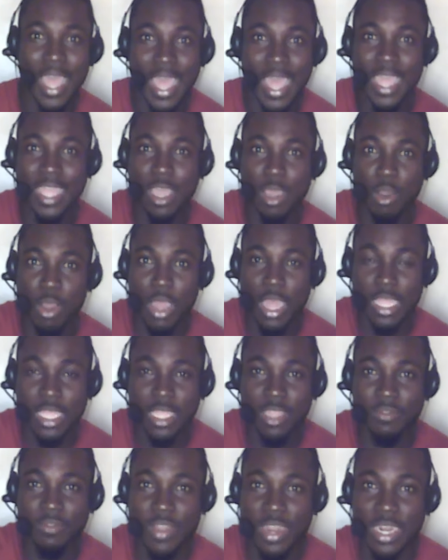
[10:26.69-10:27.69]
a year, a
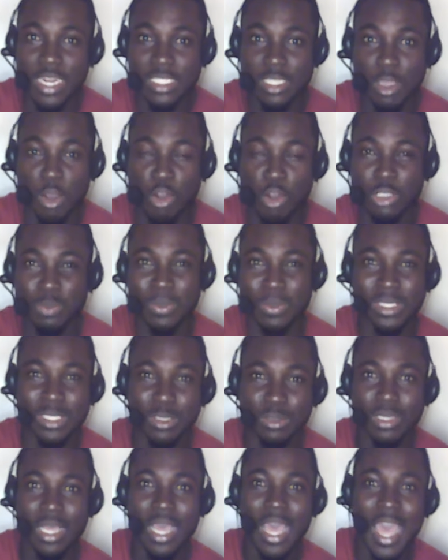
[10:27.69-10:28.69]
event, a
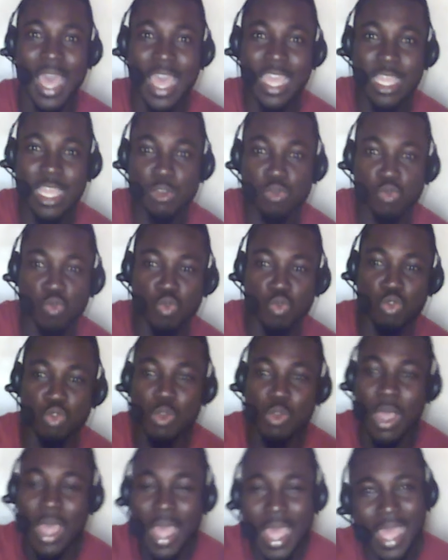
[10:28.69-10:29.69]
hospital, a year schools,